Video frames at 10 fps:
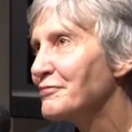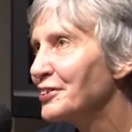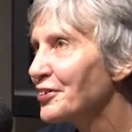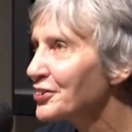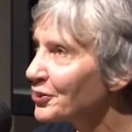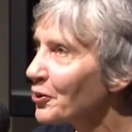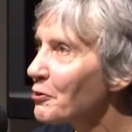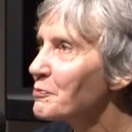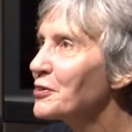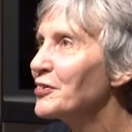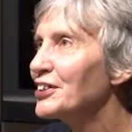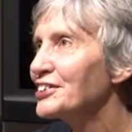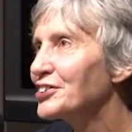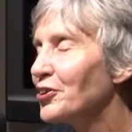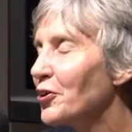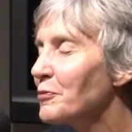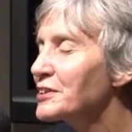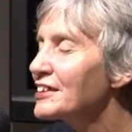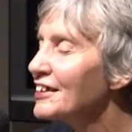the various jobs,